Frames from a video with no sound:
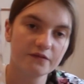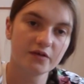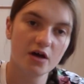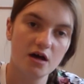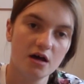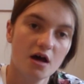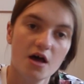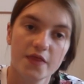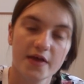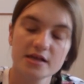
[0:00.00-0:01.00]
for
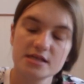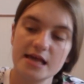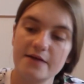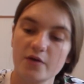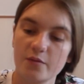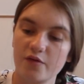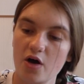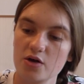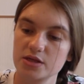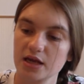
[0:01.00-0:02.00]
things to save up
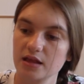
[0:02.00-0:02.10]
for,